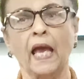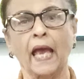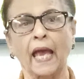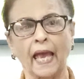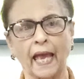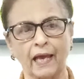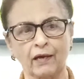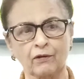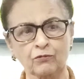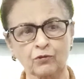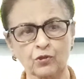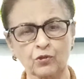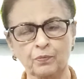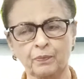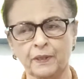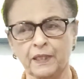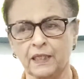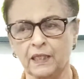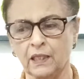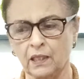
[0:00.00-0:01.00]
have to
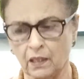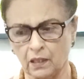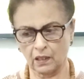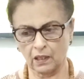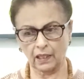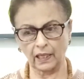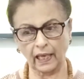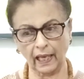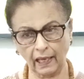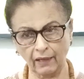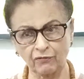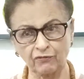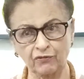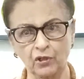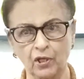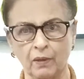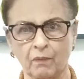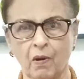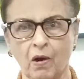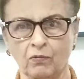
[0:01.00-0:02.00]
be careful
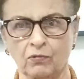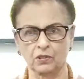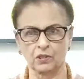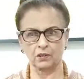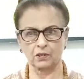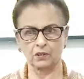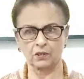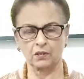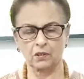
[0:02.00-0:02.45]
about it.